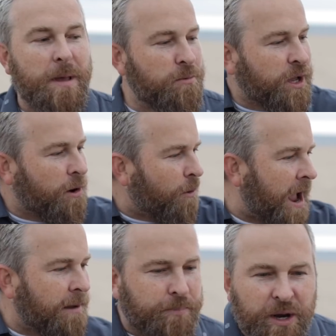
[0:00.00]
Maybe we'll get
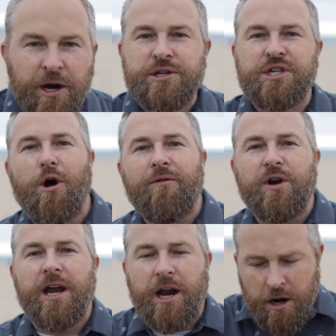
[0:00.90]
Ryan Pierce over
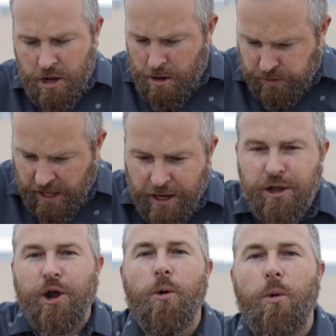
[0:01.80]
here playing a
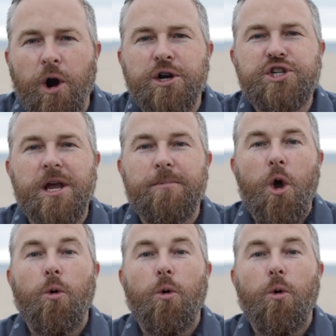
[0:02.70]
little worship.